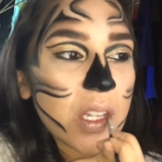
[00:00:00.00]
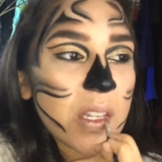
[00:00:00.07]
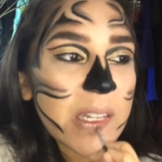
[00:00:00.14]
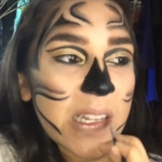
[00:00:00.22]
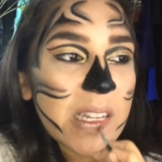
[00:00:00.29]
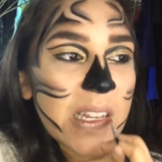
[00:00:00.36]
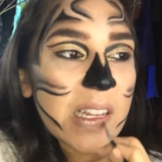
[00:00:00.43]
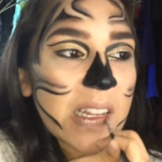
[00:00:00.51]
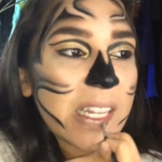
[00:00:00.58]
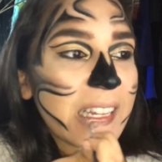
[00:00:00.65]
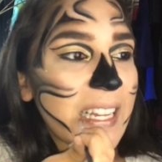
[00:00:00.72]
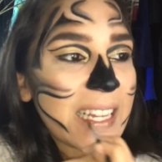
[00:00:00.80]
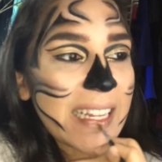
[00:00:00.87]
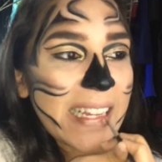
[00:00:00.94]
and applying
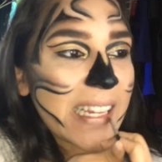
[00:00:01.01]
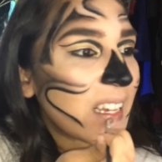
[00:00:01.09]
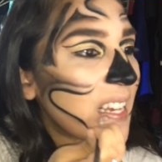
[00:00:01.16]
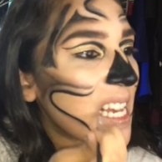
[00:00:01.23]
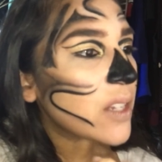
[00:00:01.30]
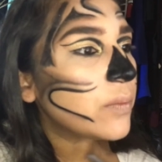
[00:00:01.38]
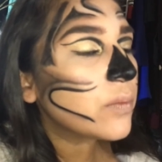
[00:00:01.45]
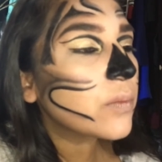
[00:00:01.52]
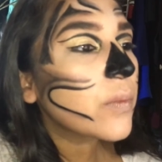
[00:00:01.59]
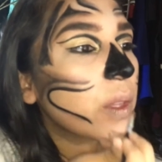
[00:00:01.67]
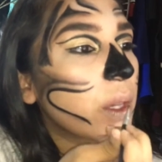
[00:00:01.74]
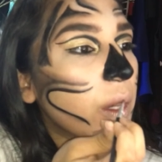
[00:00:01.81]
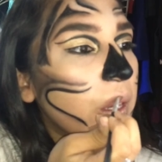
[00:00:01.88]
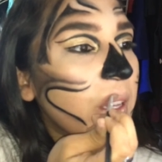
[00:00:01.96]
this to my
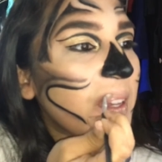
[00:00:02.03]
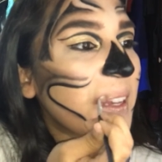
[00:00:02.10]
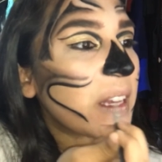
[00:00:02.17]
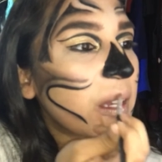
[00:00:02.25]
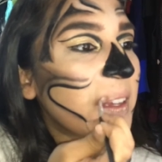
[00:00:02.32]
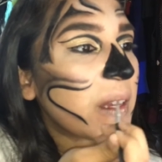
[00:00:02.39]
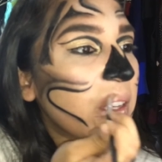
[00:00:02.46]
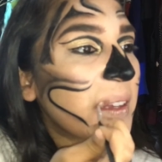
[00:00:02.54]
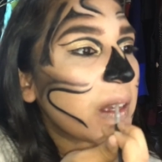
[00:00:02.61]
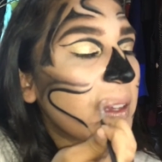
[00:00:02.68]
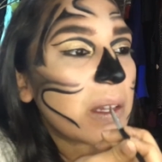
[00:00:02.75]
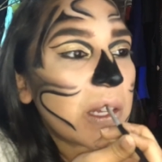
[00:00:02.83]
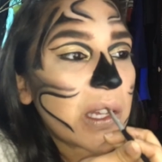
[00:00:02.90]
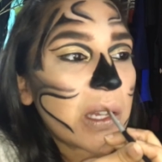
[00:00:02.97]
lips just as a
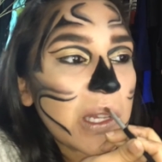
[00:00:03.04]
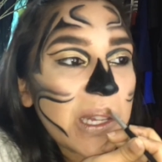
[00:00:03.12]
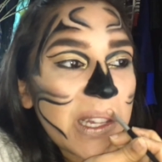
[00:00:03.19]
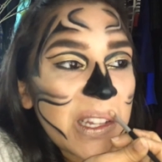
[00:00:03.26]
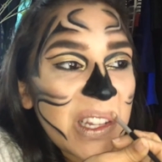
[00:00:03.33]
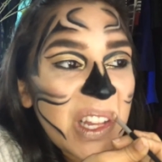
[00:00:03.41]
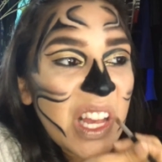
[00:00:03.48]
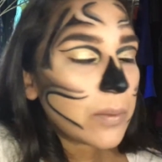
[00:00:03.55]
primer.